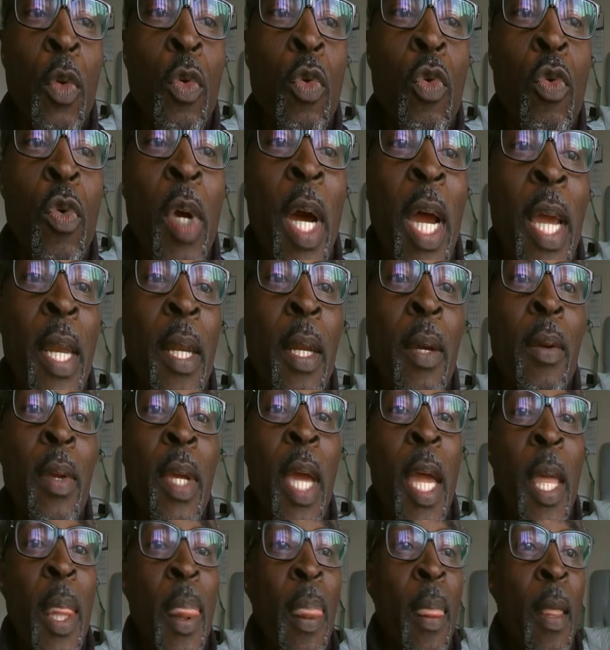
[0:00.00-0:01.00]
Right,
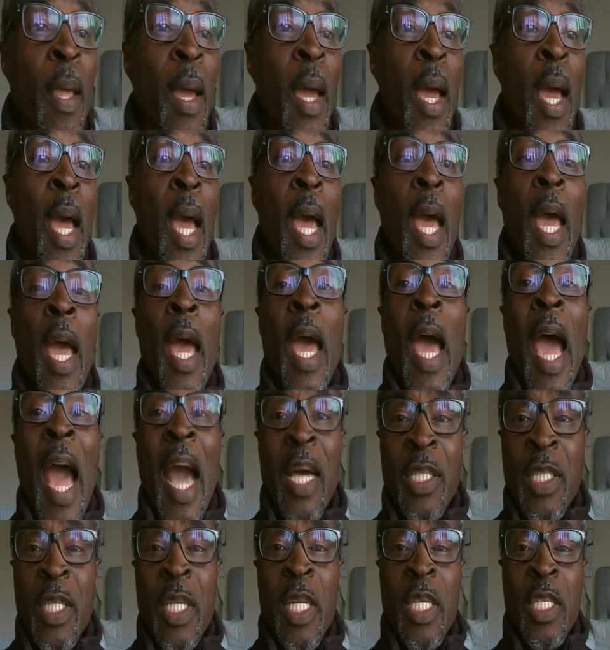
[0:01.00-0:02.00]
okay.
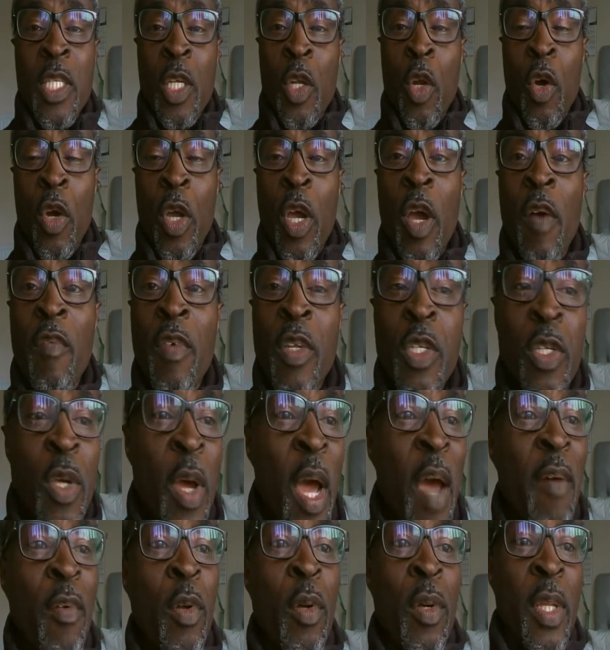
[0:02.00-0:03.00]
Accidents are not covered,
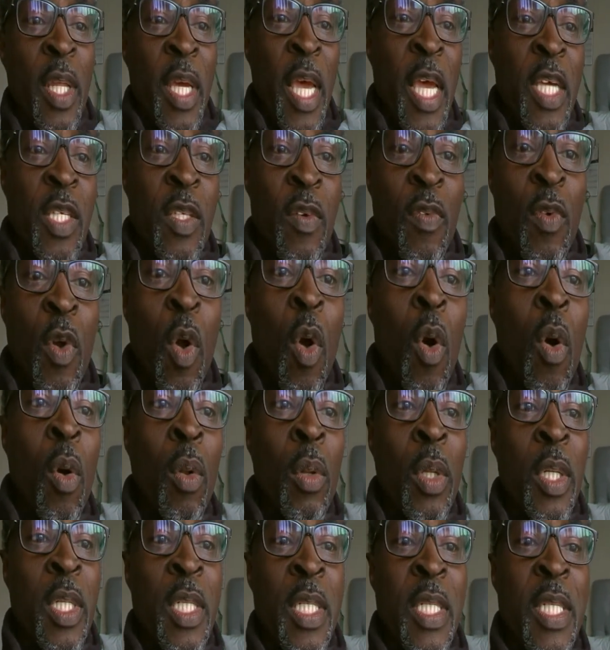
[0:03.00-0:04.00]
so have a look at the case of
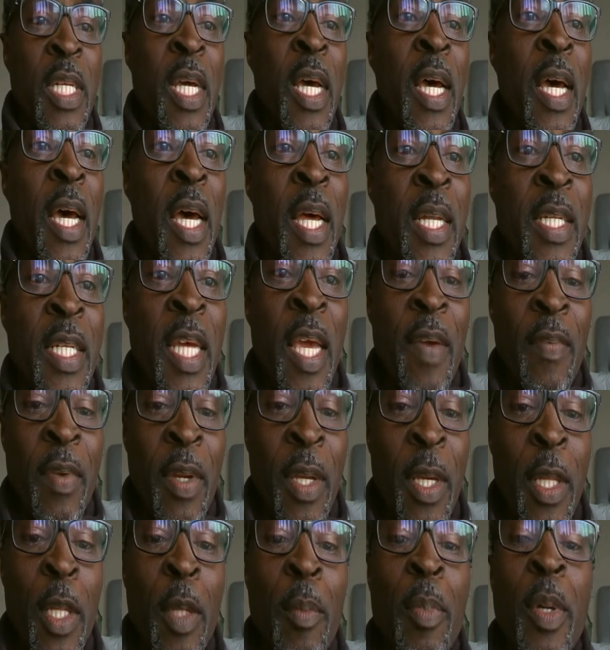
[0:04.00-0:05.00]
Cole and
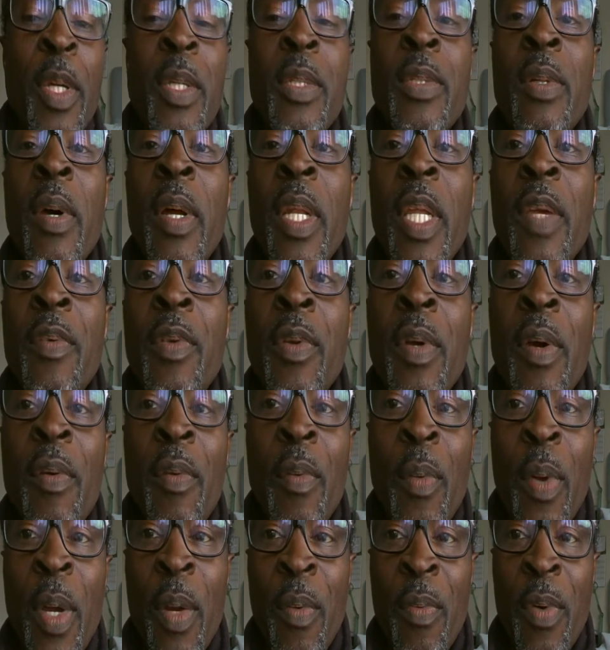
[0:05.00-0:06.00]
David Gilbert. So I'll leave you to
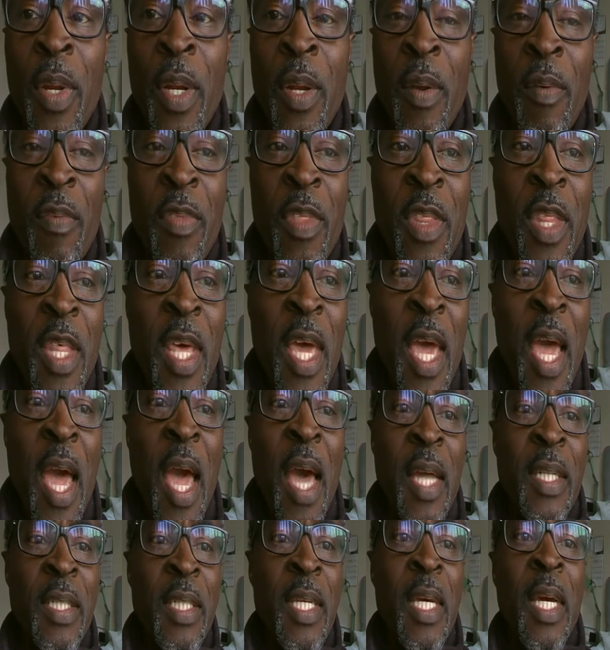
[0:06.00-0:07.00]
have a quick read of
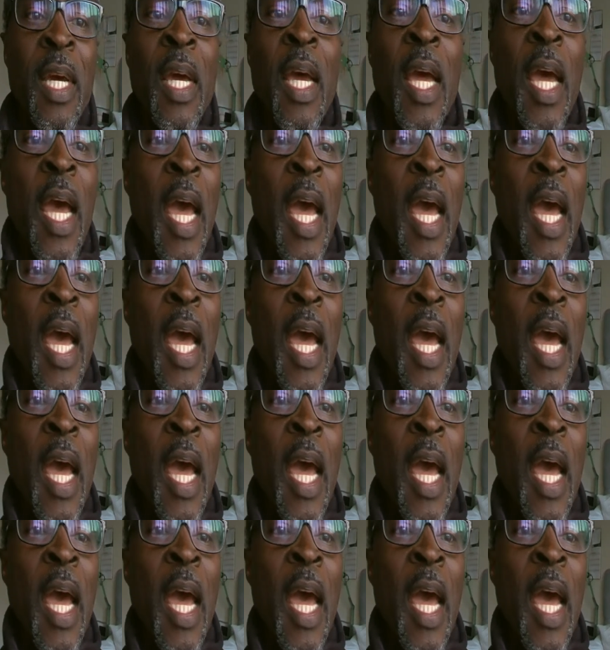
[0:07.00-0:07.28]
that.